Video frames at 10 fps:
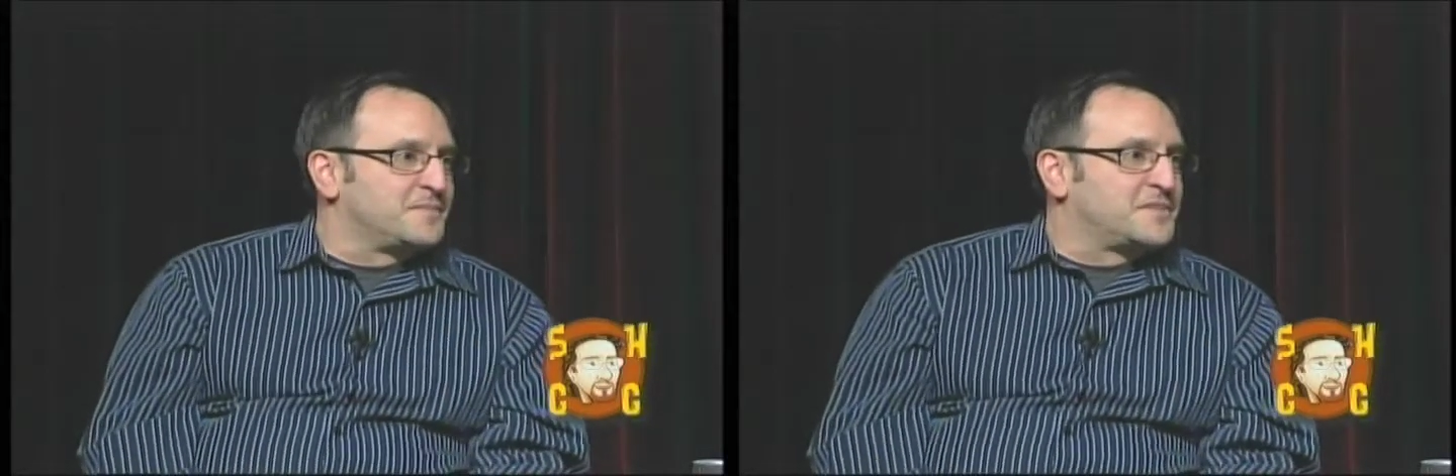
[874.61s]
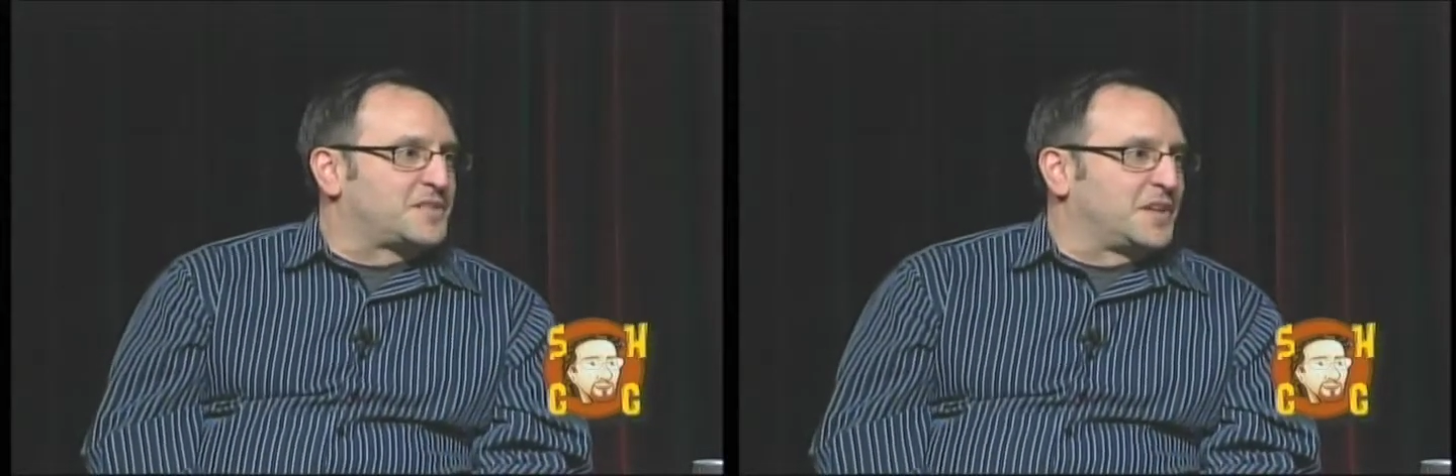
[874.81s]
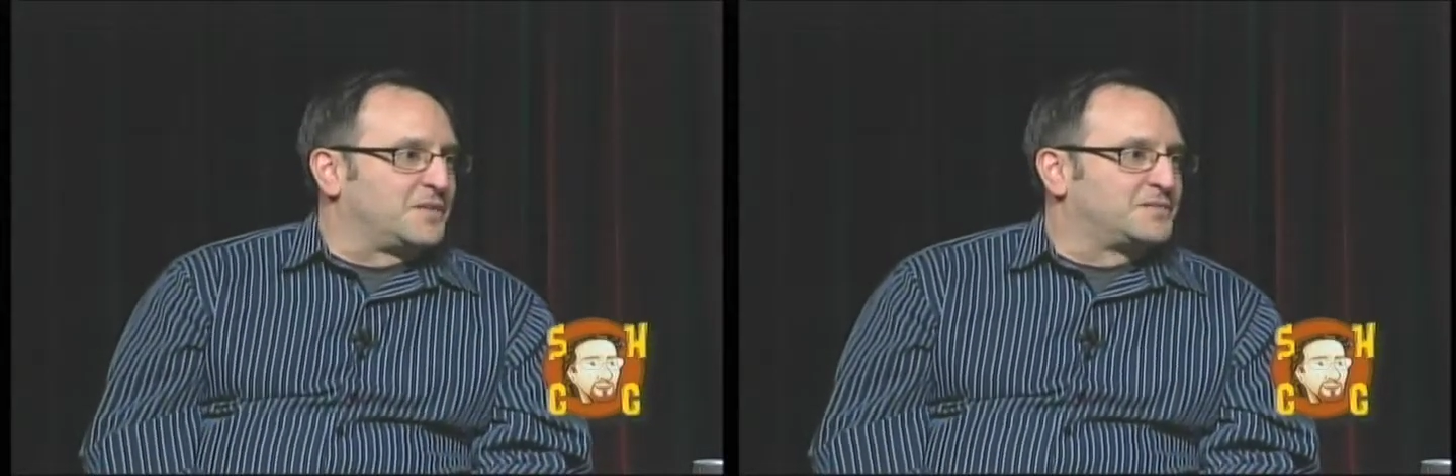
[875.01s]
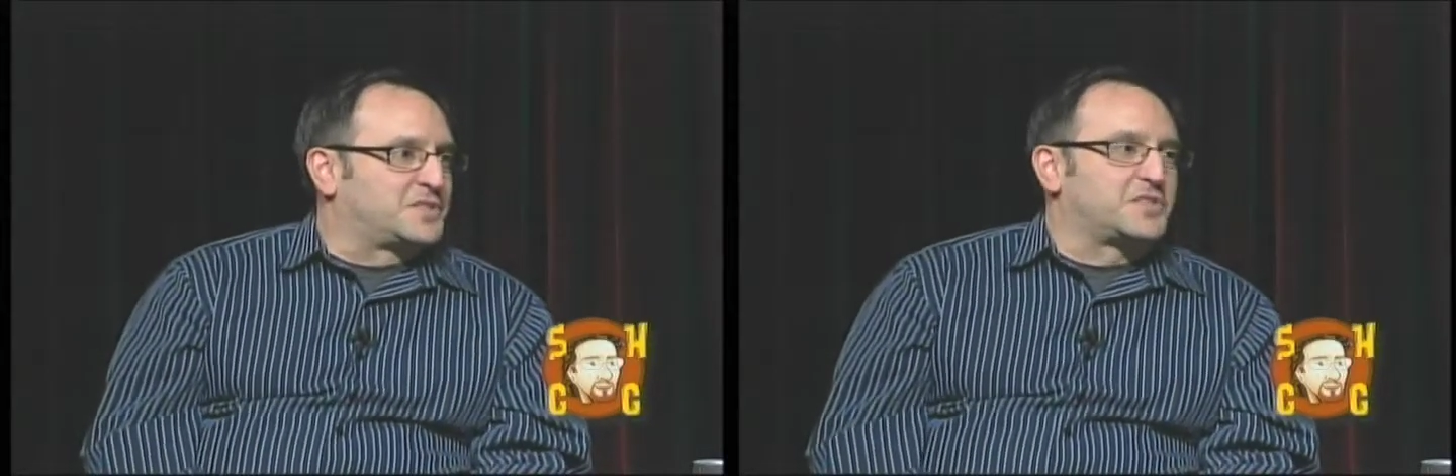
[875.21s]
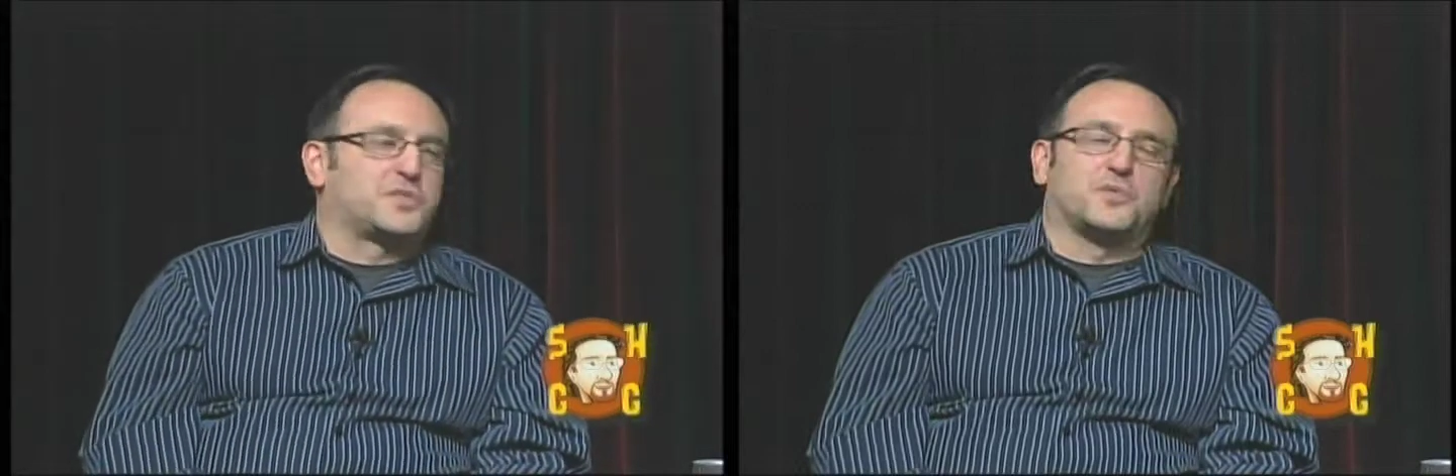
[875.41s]
So it's
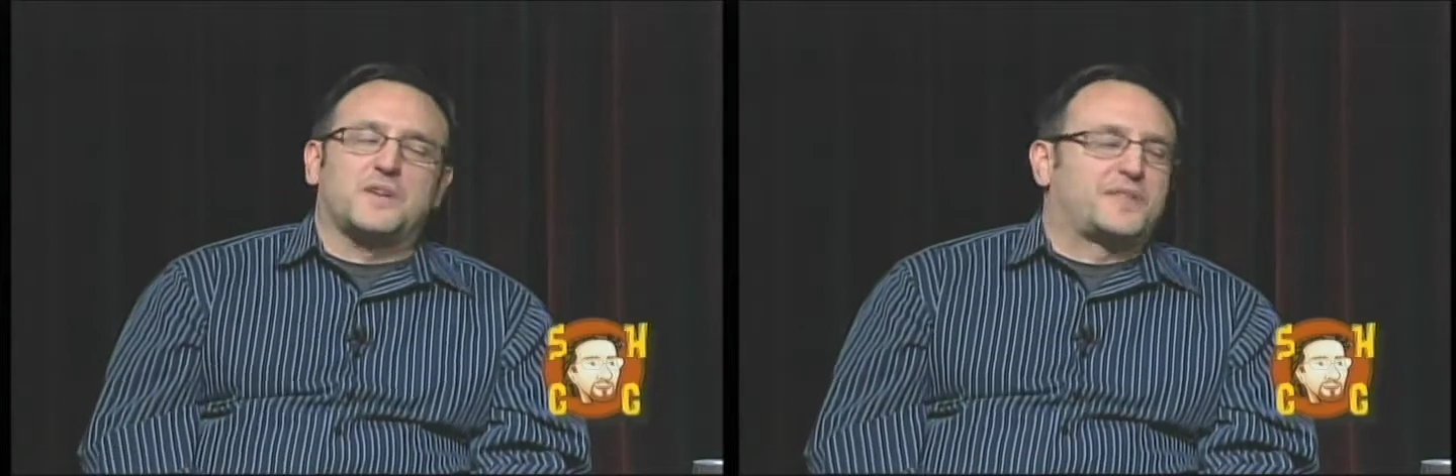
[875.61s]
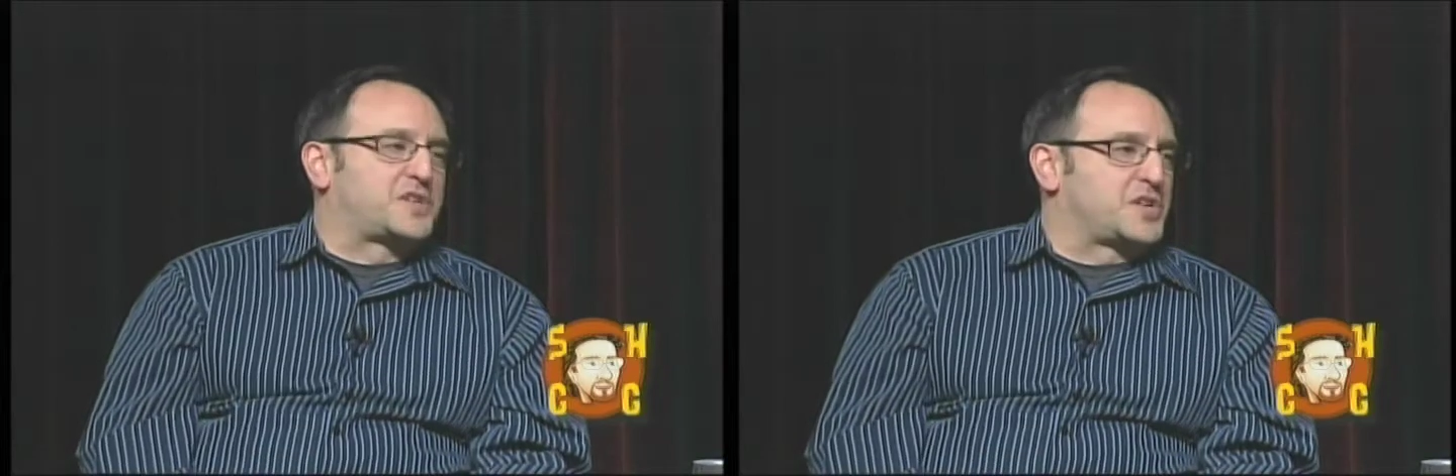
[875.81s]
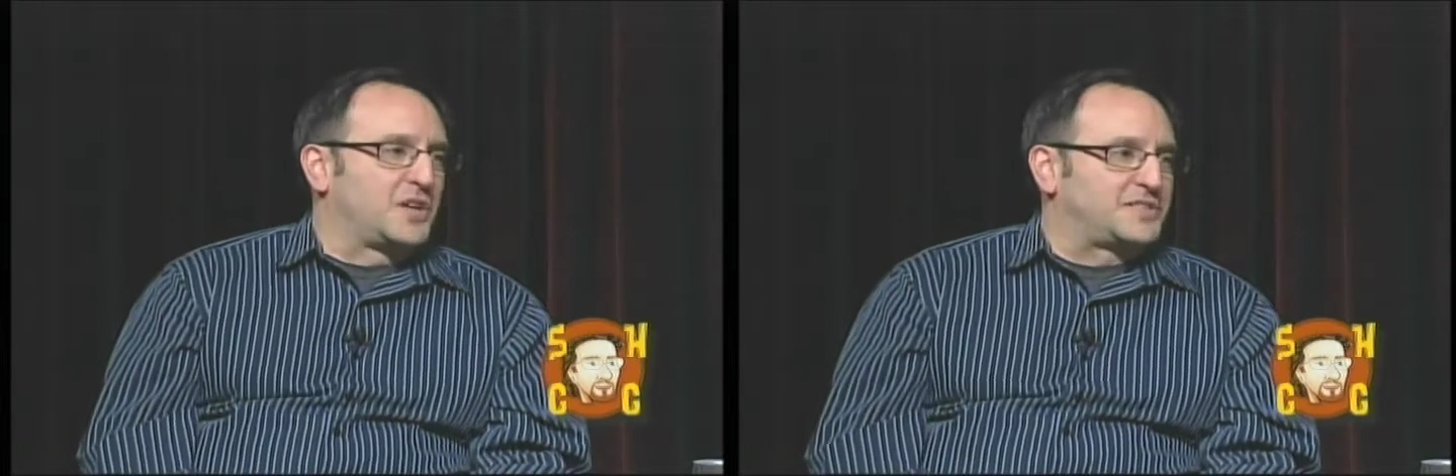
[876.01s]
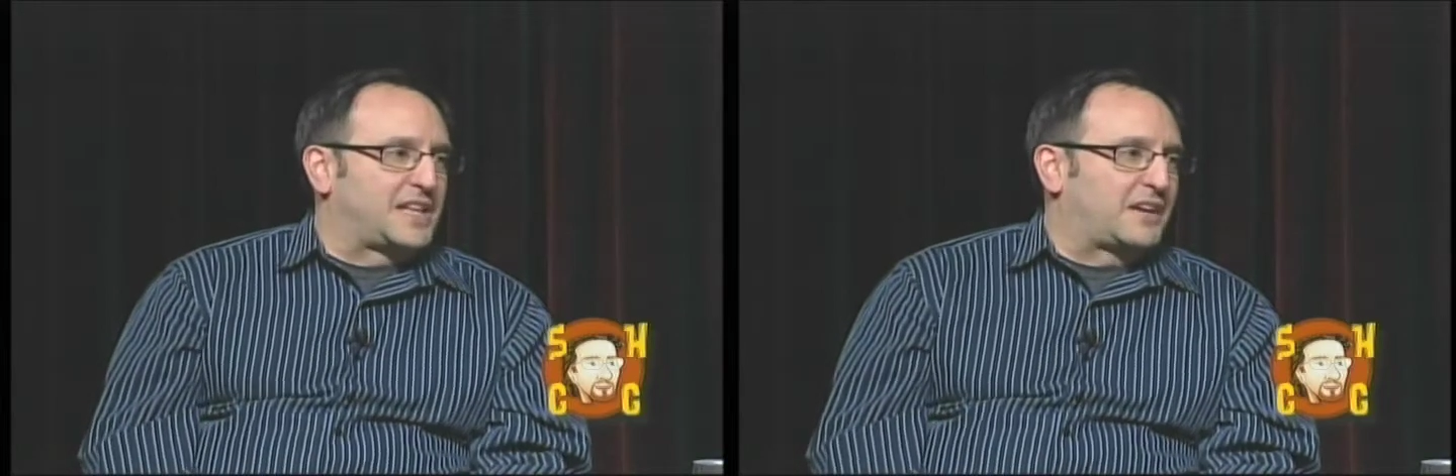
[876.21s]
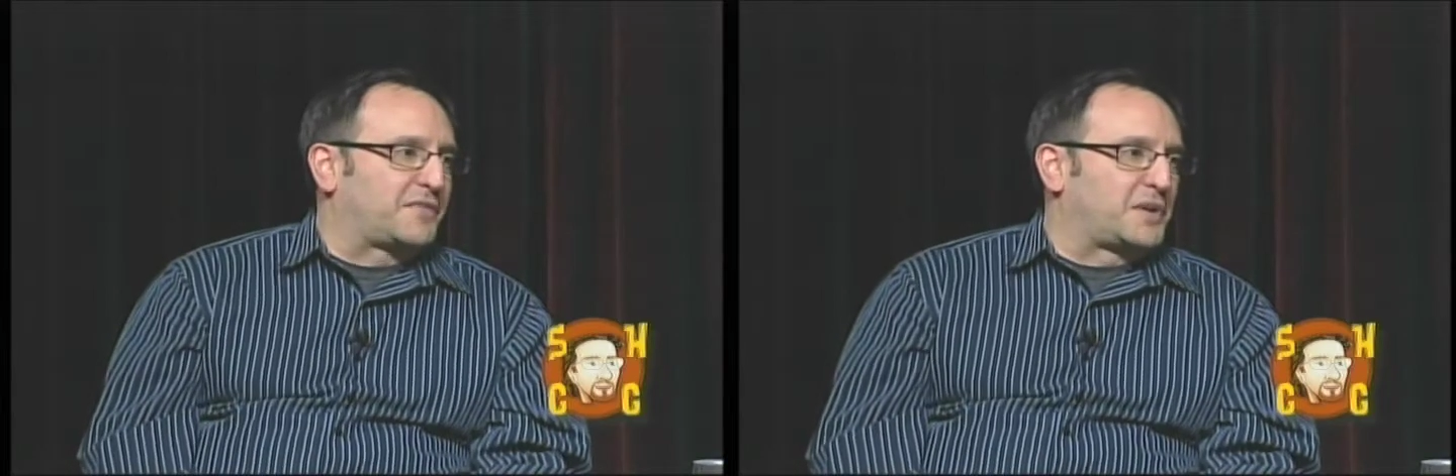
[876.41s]
a terrific show. It's a
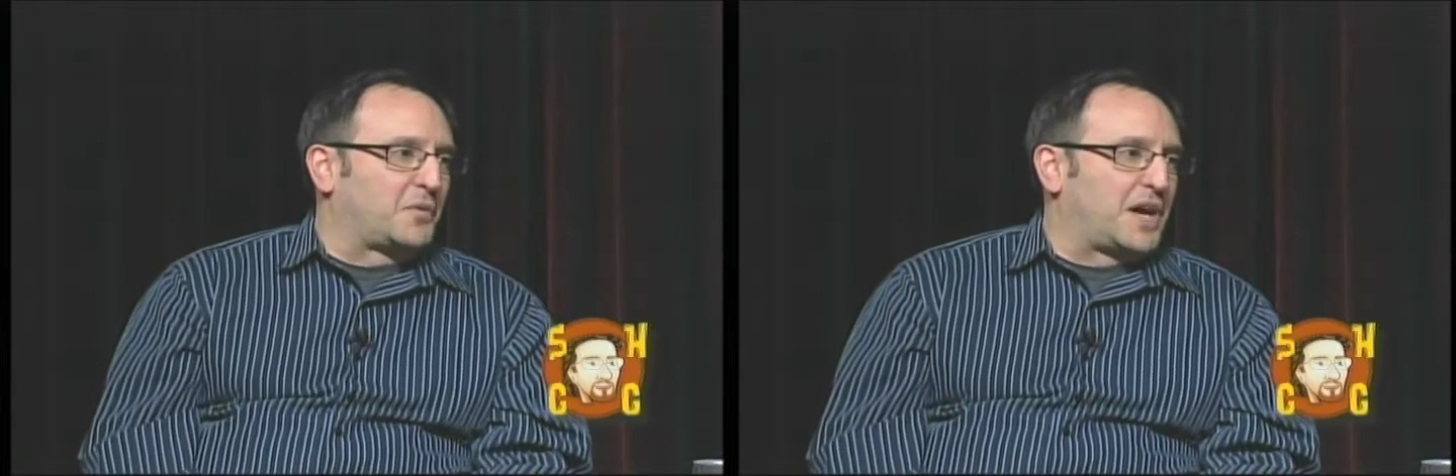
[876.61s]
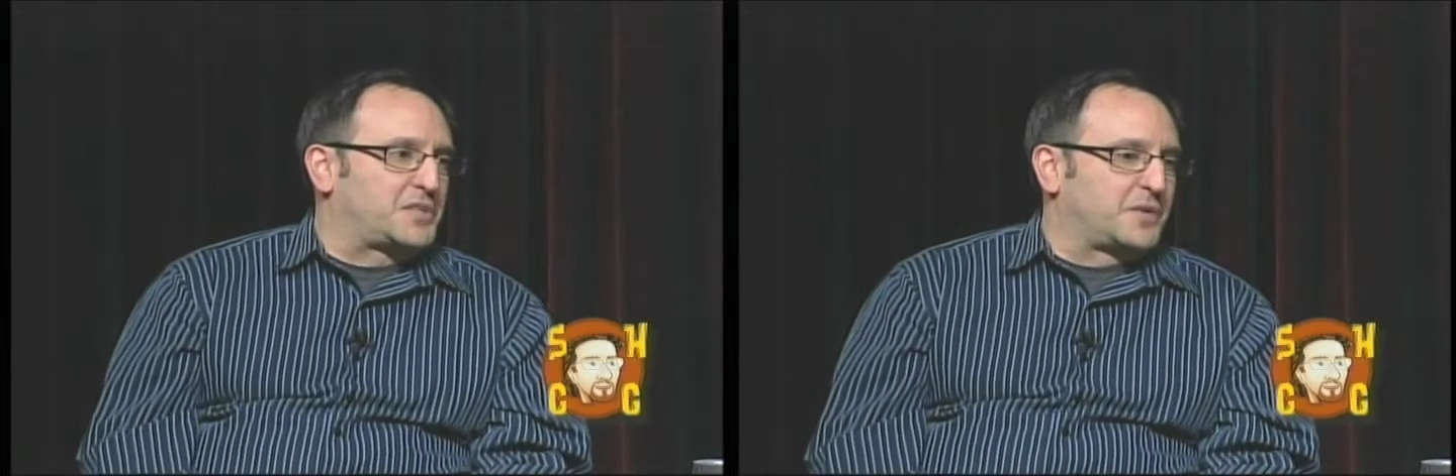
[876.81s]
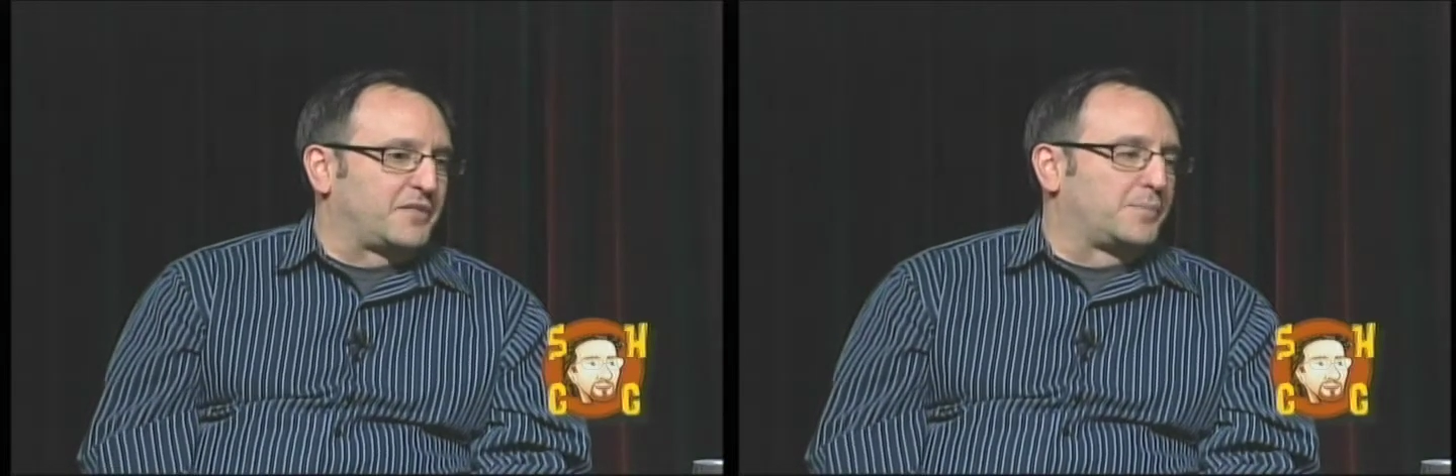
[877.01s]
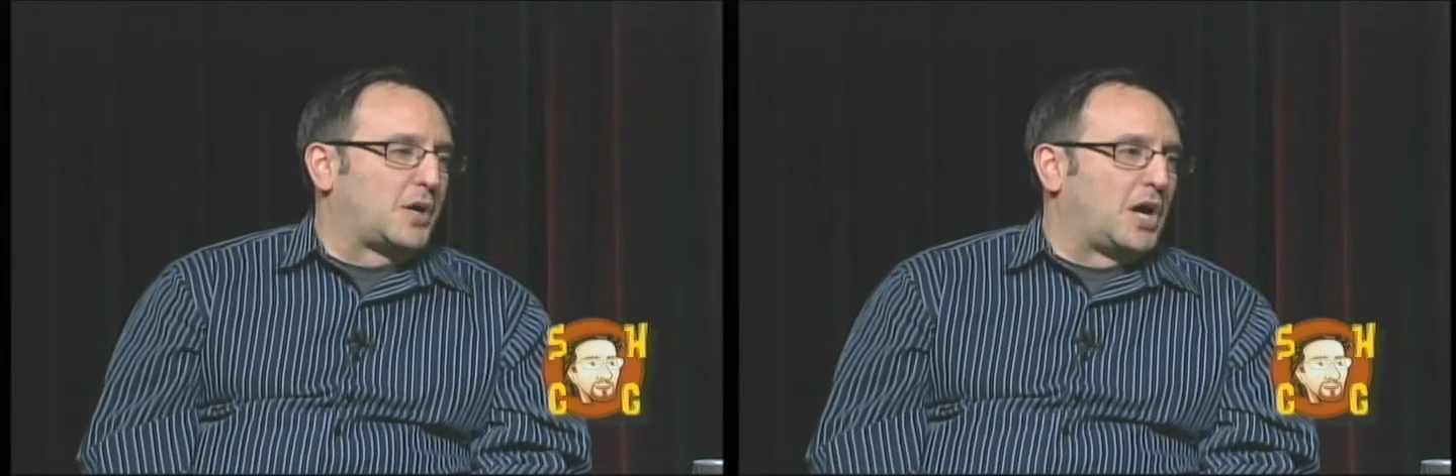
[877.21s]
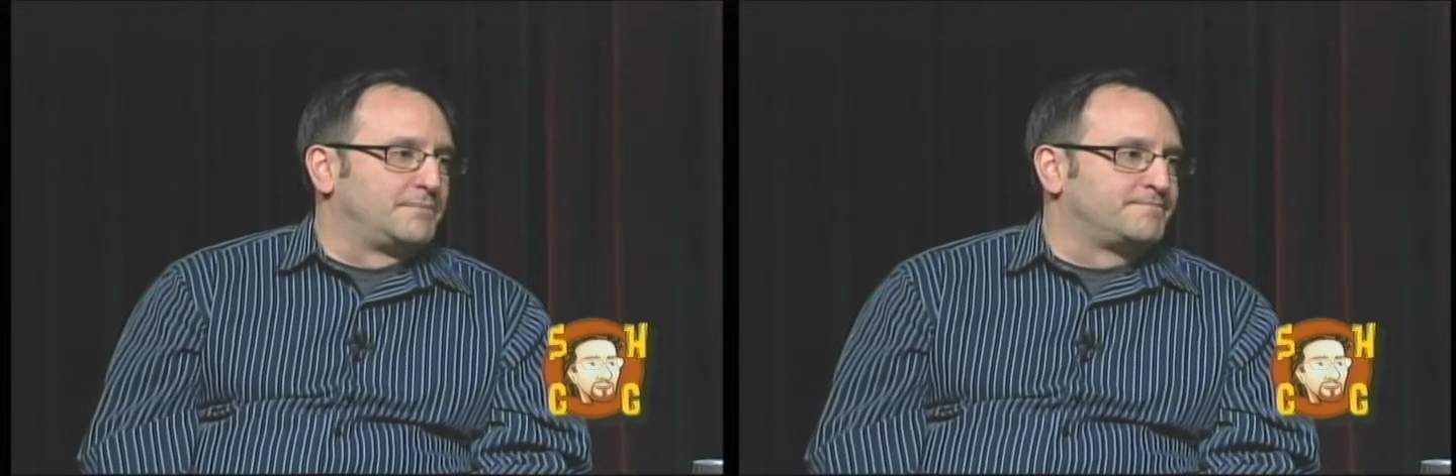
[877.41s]
lot of fun to watch, and we have a ball.